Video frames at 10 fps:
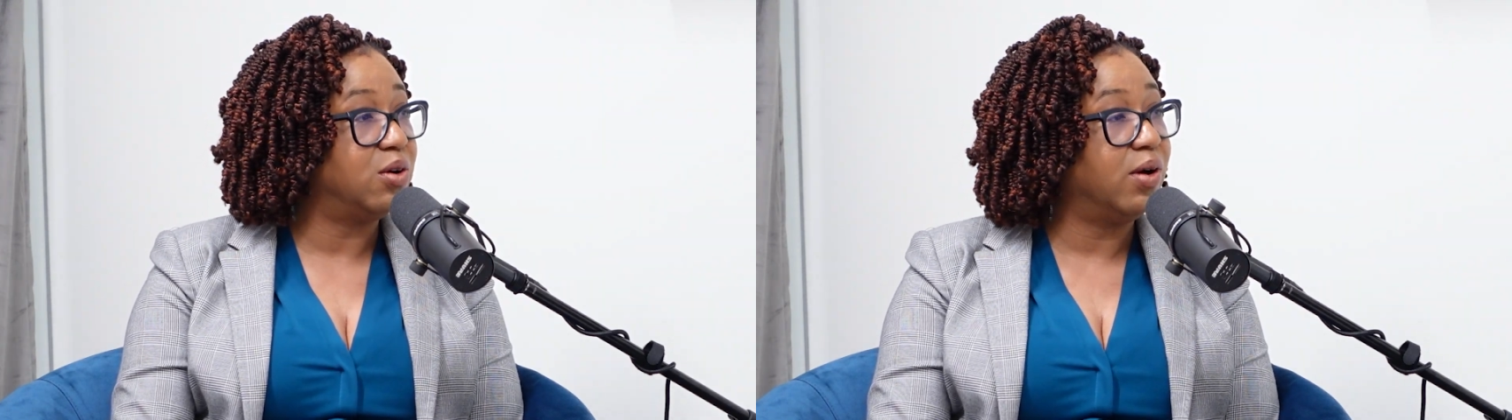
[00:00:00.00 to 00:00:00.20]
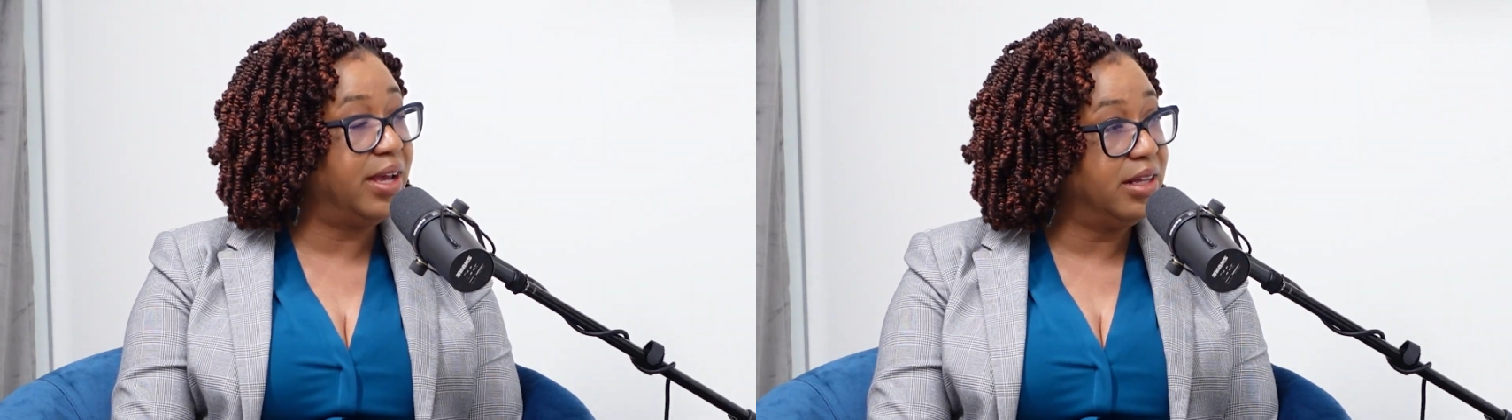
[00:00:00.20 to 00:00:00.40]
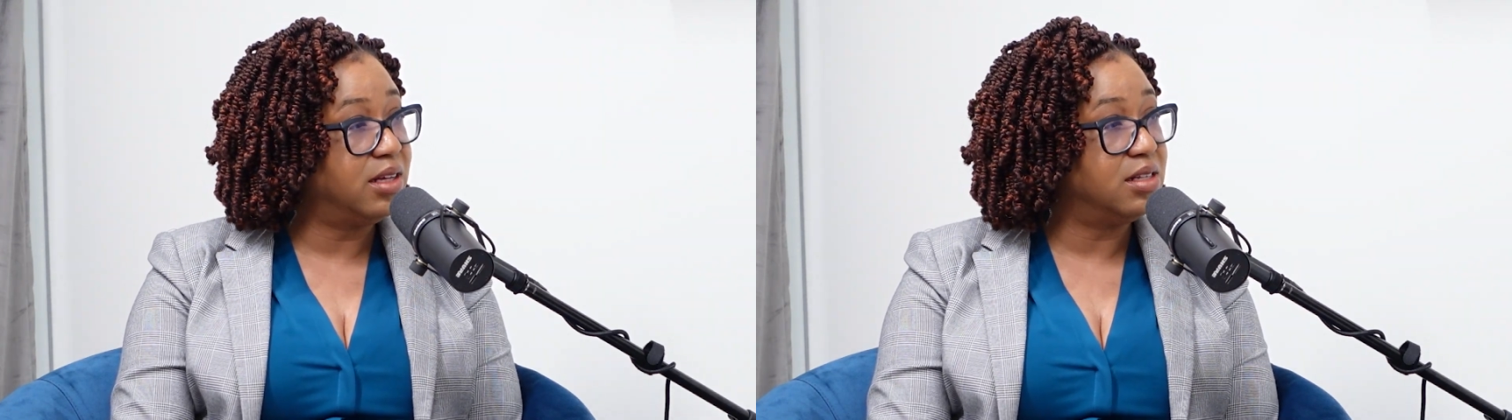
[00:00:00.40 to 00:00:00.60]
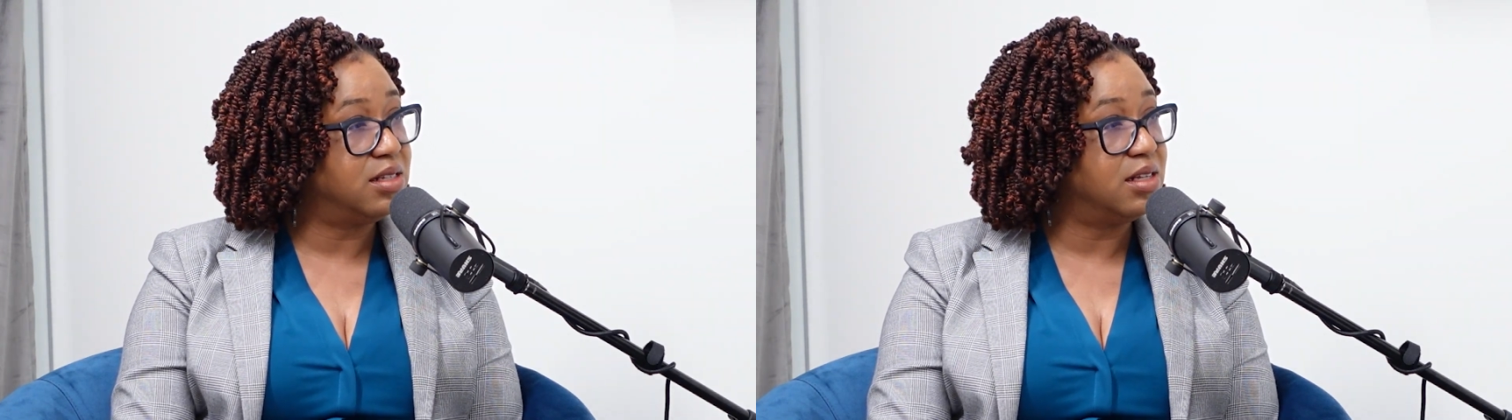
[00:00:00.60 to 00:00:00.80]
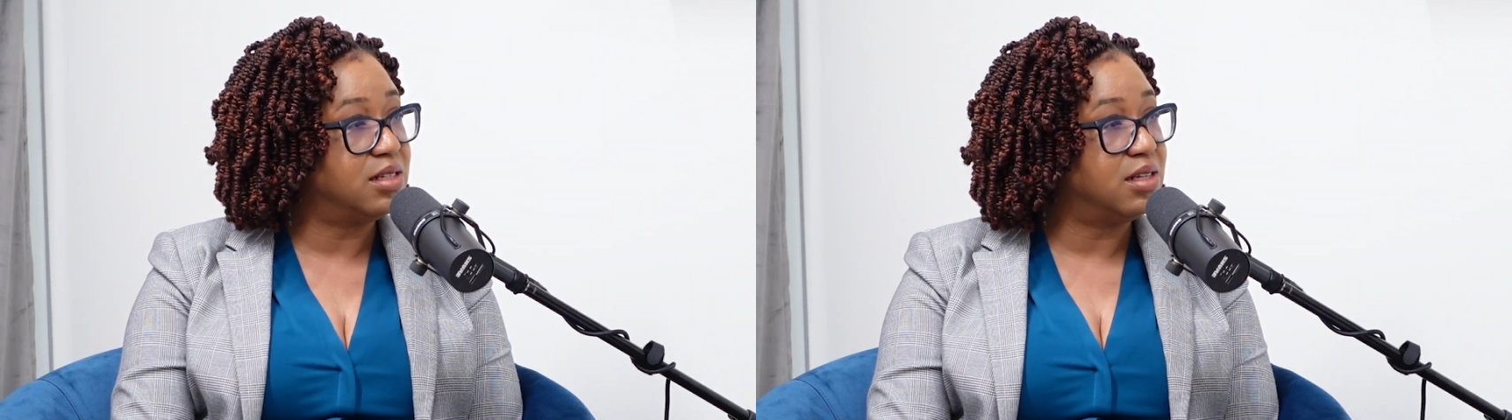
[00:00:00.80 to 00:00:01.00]
or
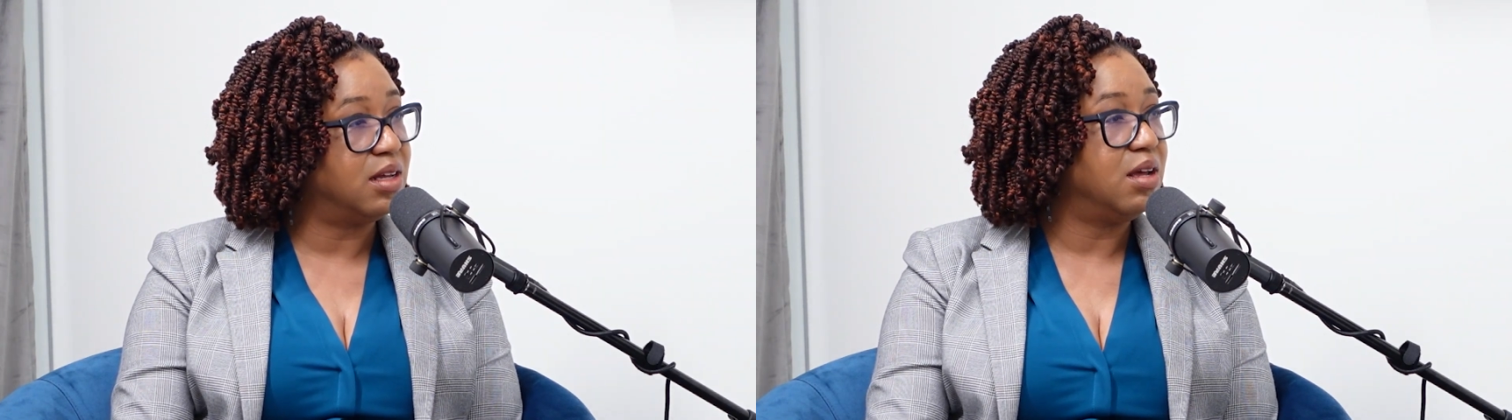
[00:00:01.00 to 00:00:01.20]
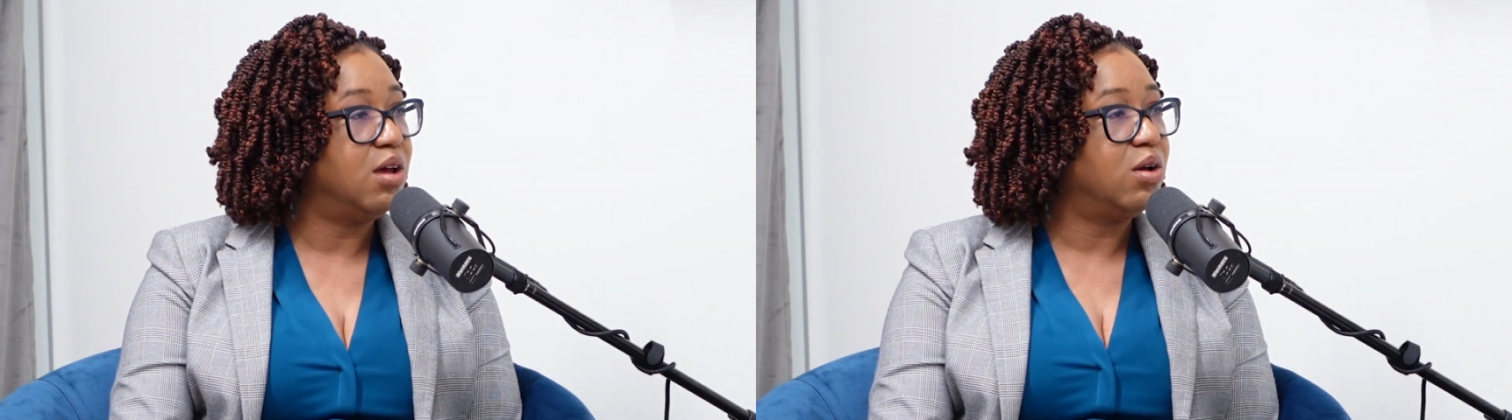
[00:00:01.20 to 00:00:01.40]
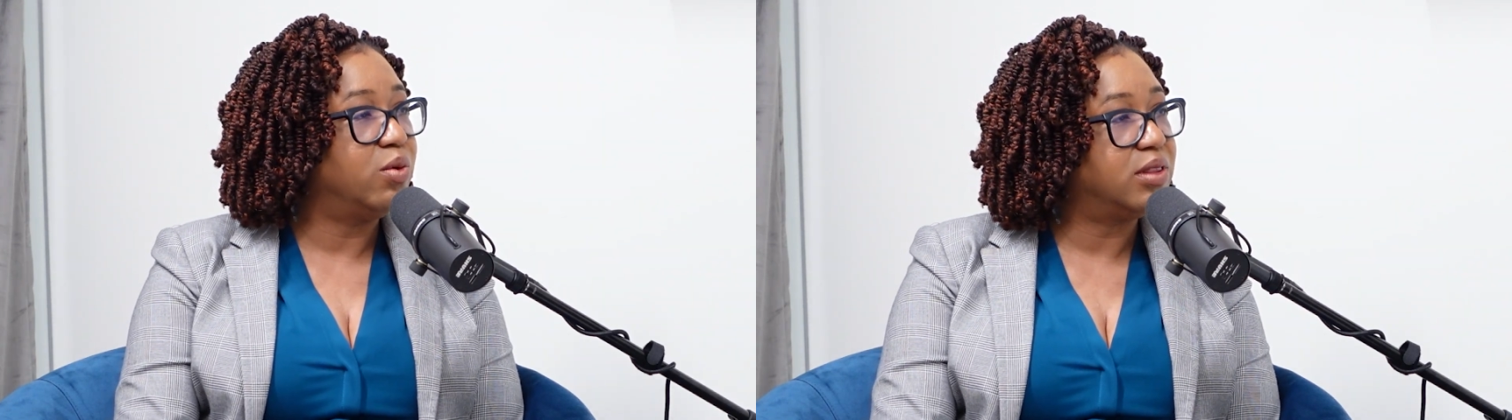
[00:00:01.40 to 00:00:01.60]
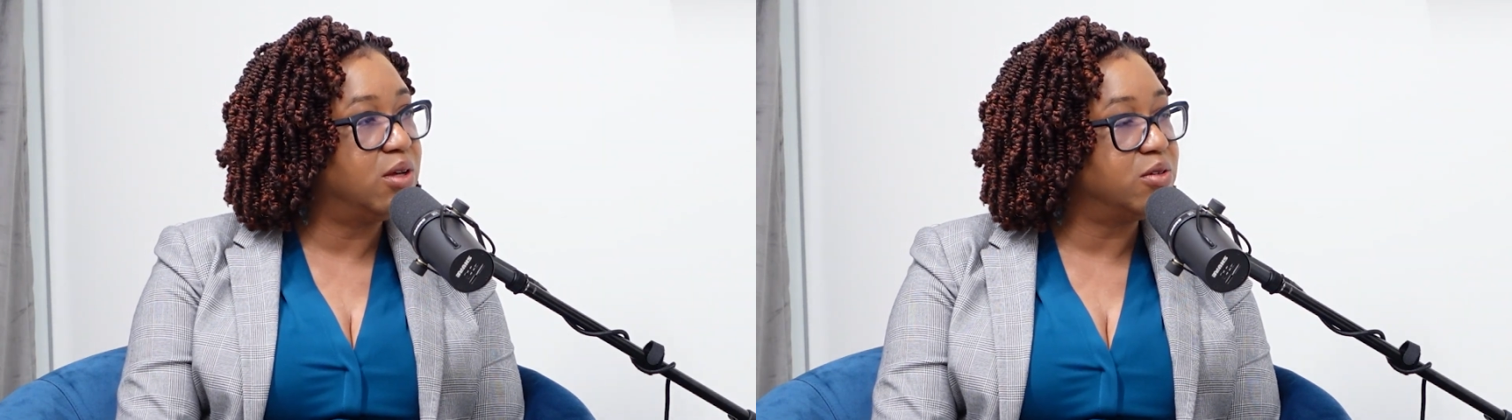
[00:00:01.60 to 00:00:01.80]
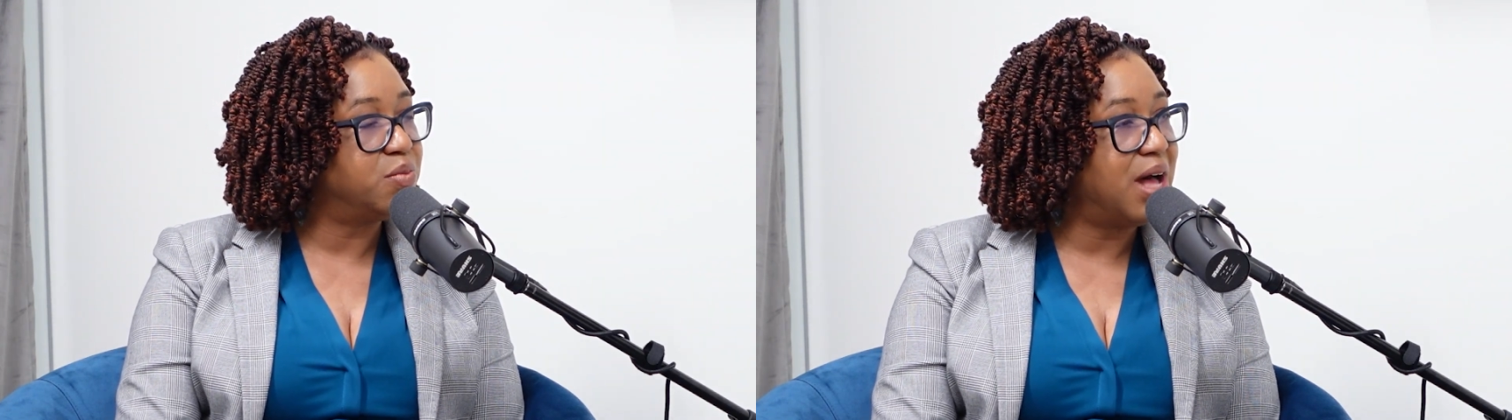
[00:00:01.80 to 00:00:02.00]
inconsistent with
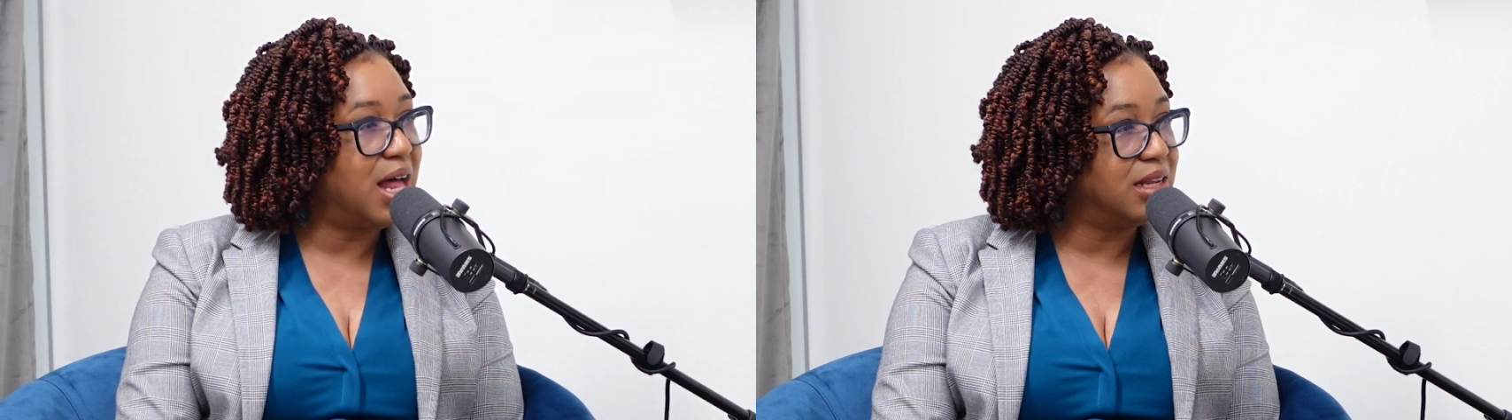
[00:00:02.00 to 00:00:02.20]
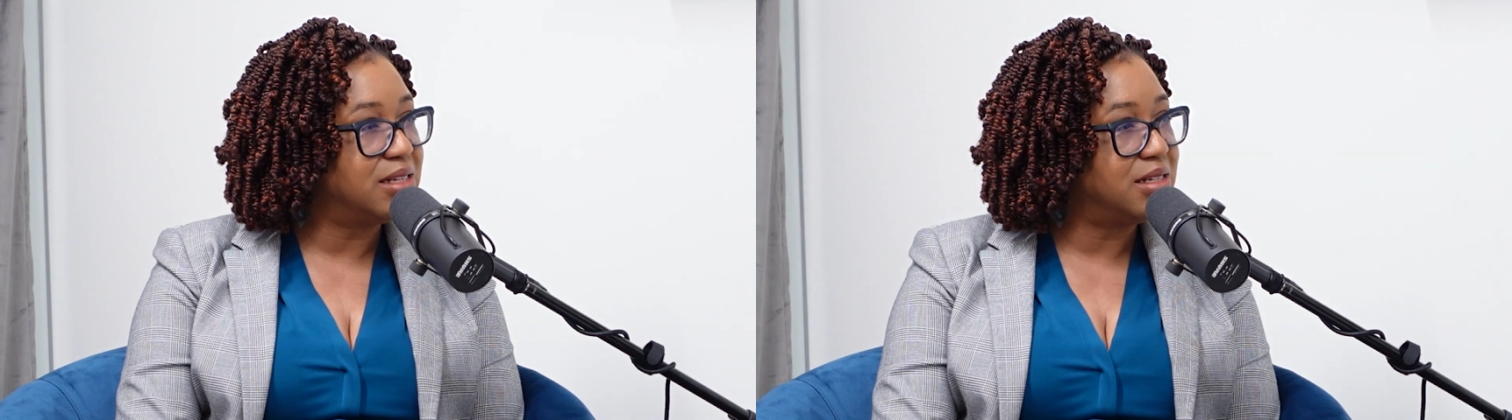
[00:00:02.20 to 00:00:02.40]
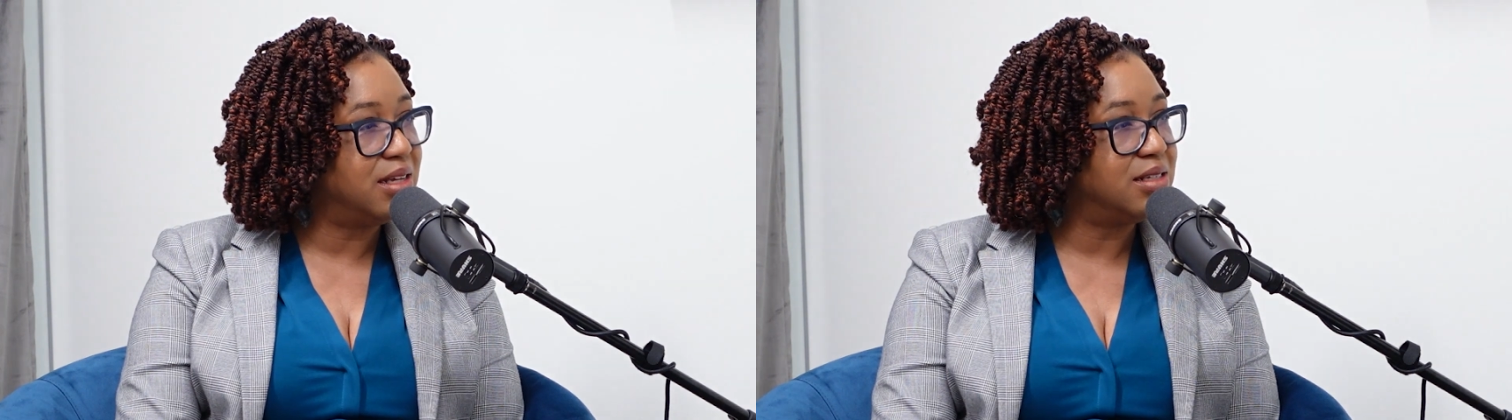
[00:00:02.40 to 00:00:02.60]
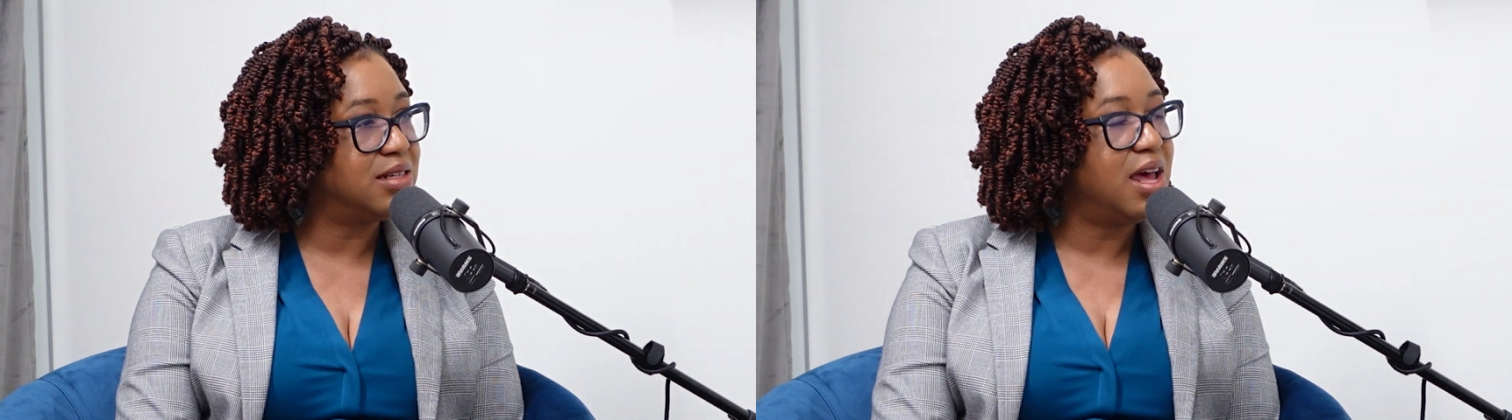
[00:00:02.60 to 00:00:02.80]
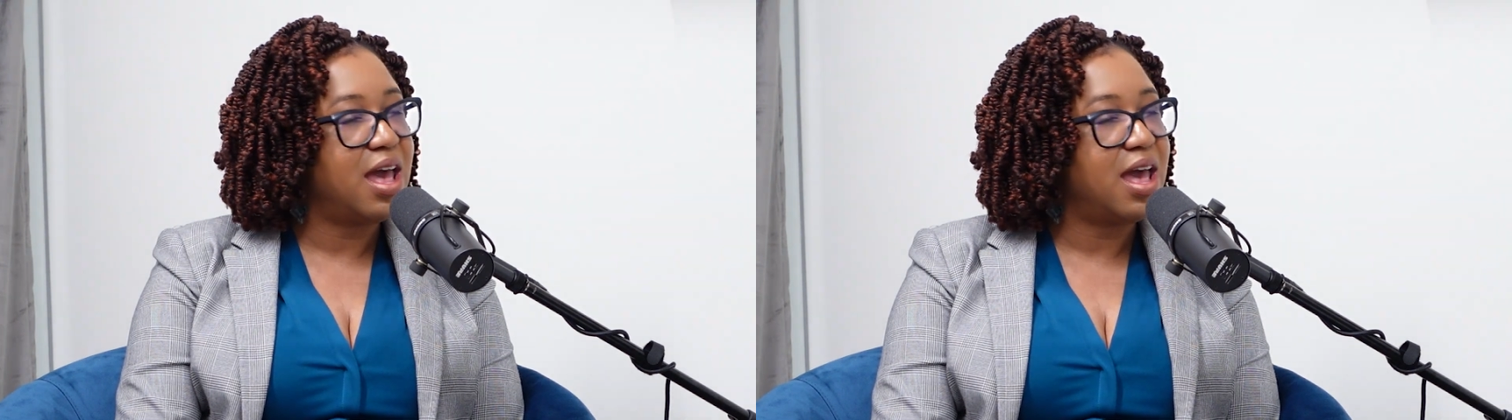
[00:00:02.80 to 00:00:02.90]
those policies.